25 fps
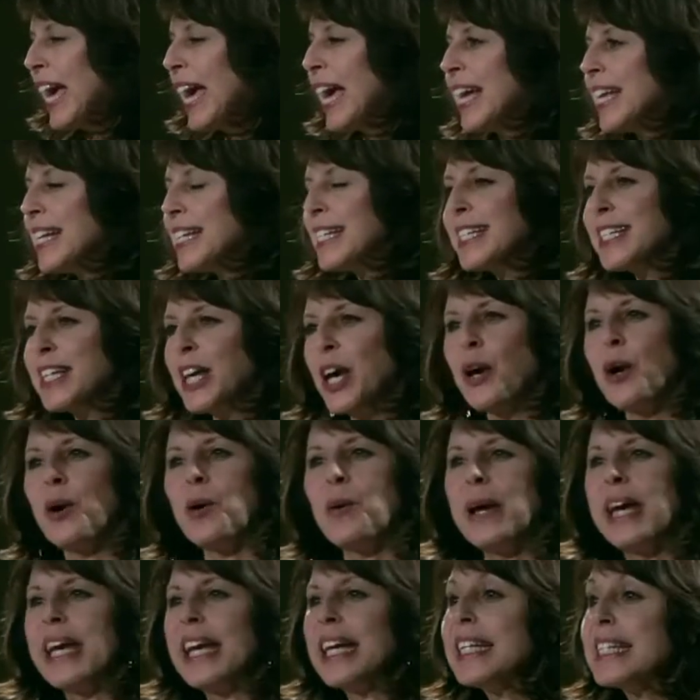And
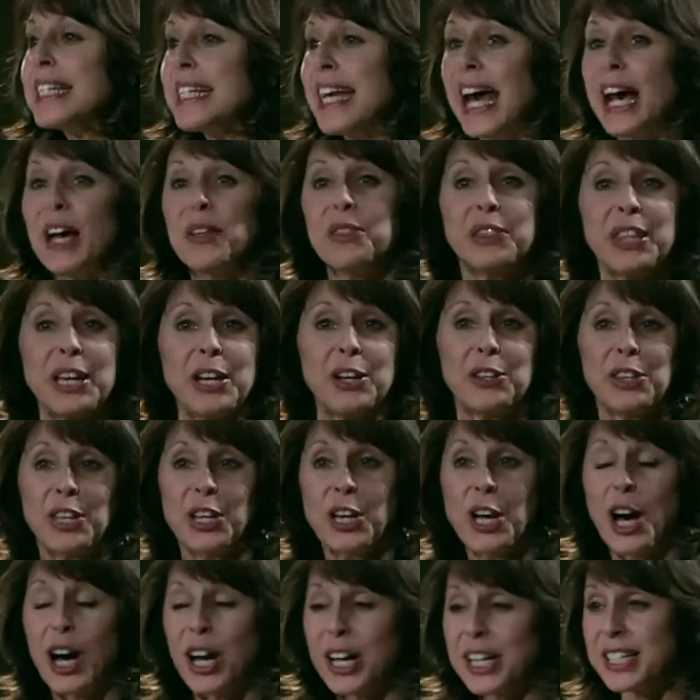so it's out there, the
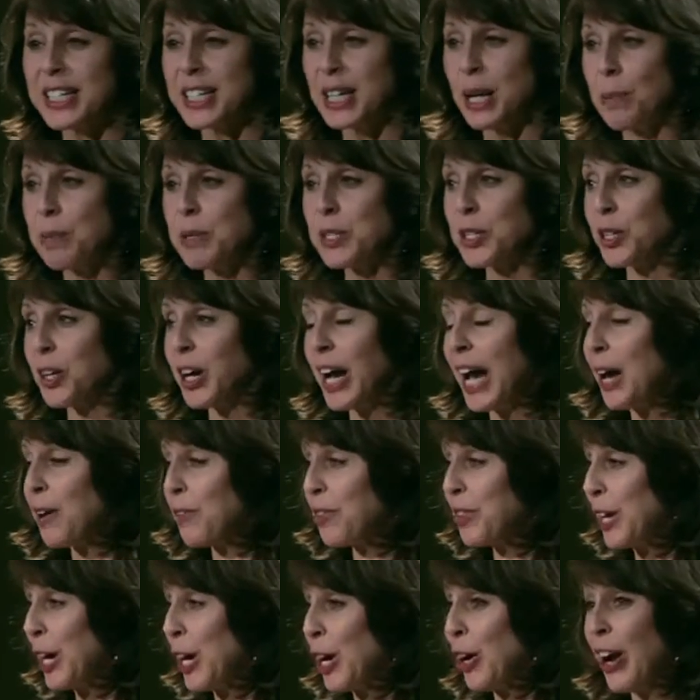concepts are
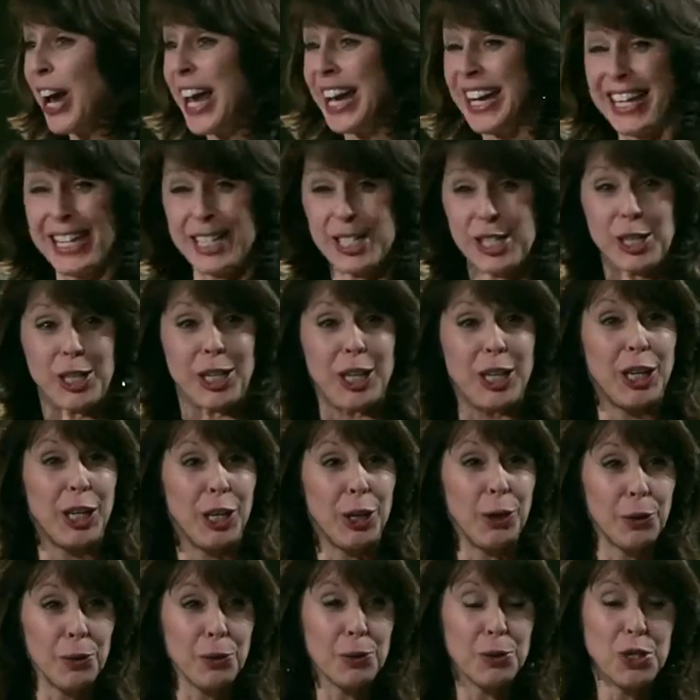out there, and it's
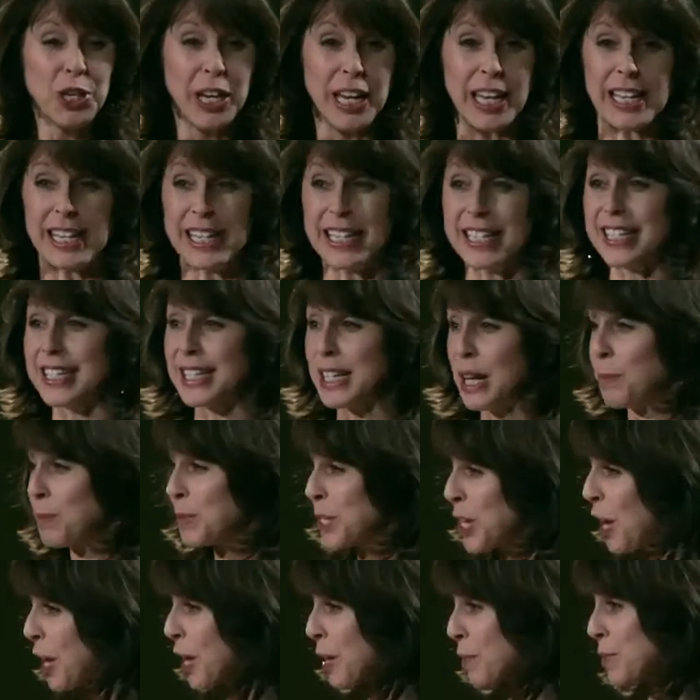huge, and it's
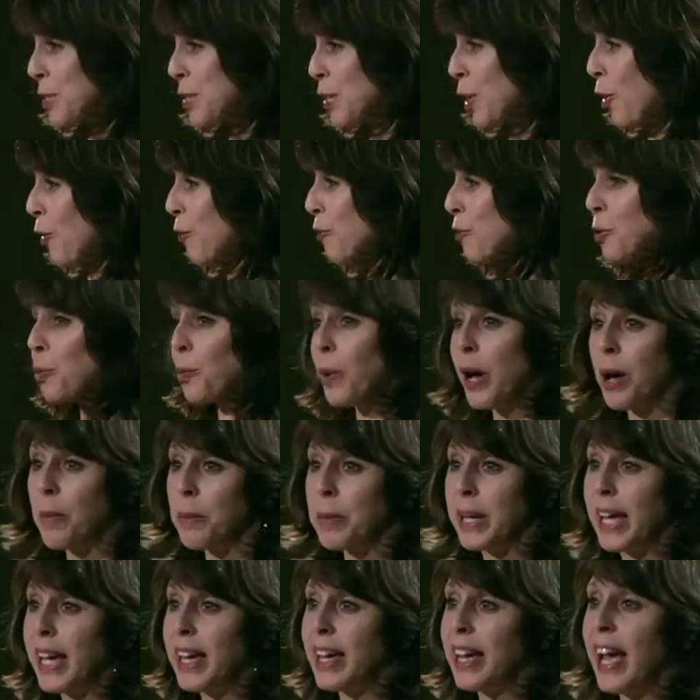sometimes
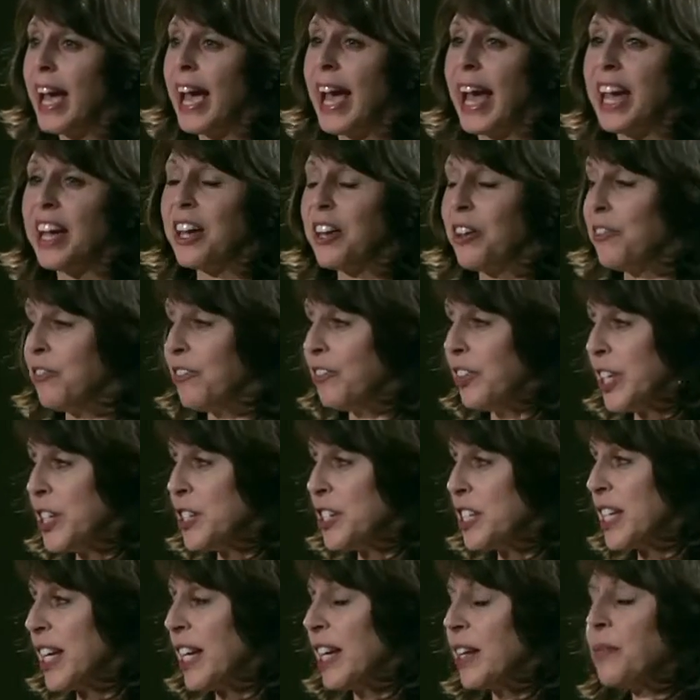overwhelming and
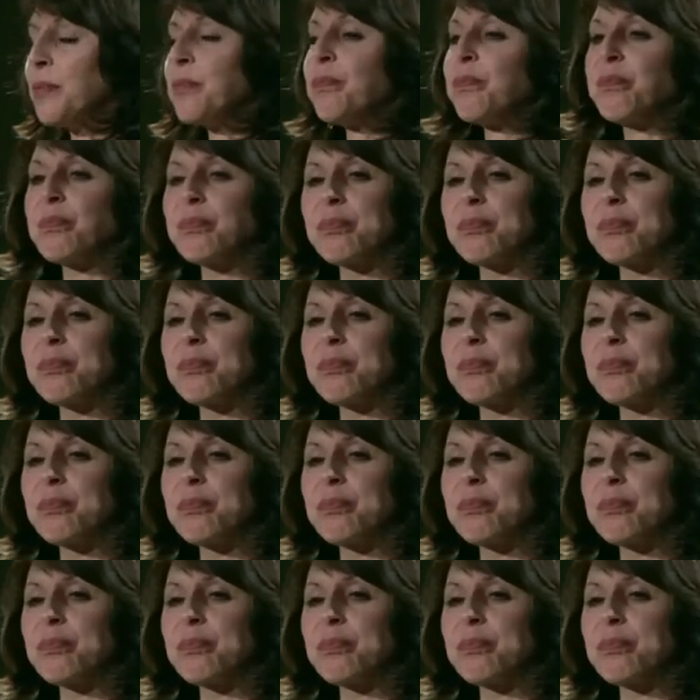confusing.